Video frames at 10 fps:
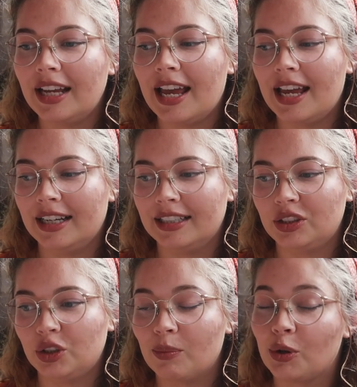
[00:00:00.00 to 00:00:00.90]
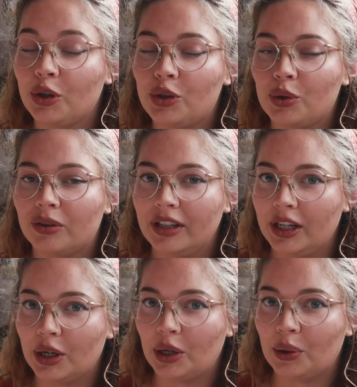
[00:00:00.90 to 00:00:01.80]
And so I'm going to do a
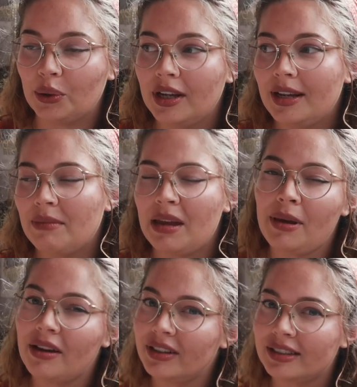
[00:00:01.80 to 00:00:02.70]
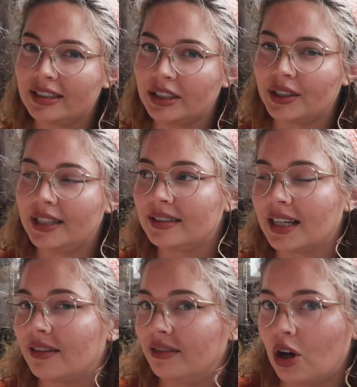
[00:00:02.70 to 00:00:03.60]
video, maybe even a
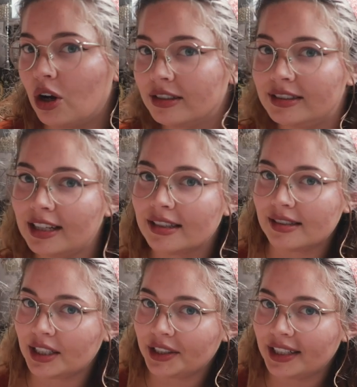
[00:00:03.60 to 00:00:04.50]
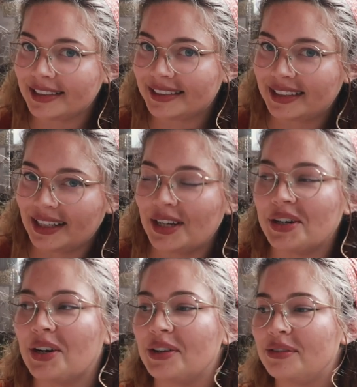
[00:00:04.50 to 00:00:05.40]
series, like a vlog style series
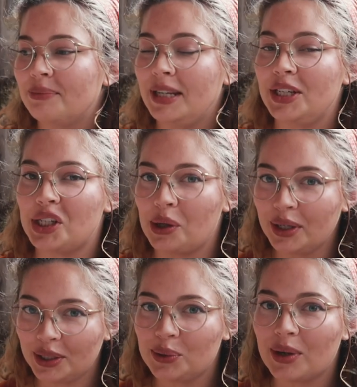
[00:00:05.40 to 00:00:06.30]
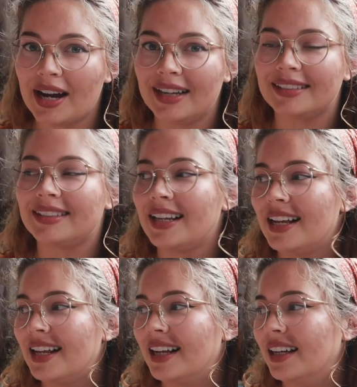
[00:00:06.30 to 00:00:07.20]
of me showing you guys
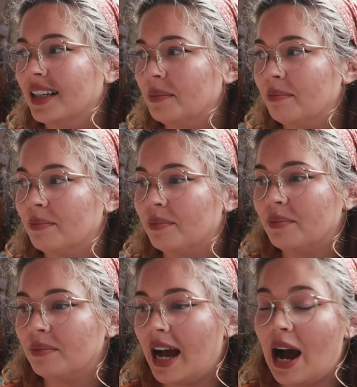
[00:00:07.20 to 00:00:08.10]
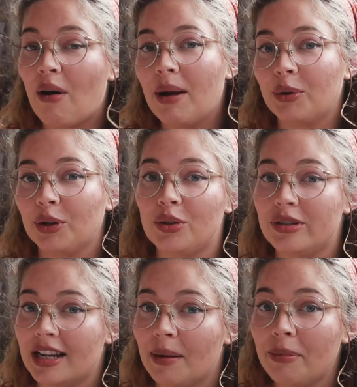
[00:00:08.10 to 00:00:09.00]
how I'm going
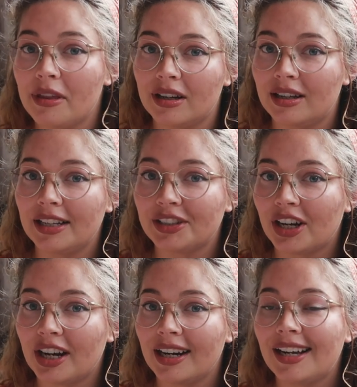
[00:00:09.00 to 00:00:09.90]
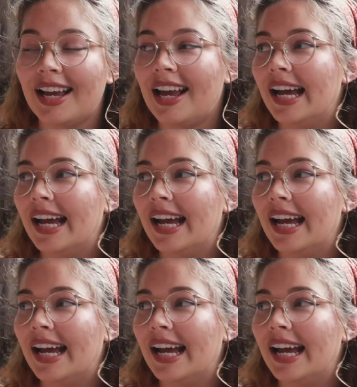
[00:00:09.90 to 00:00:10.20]
to set up the altar.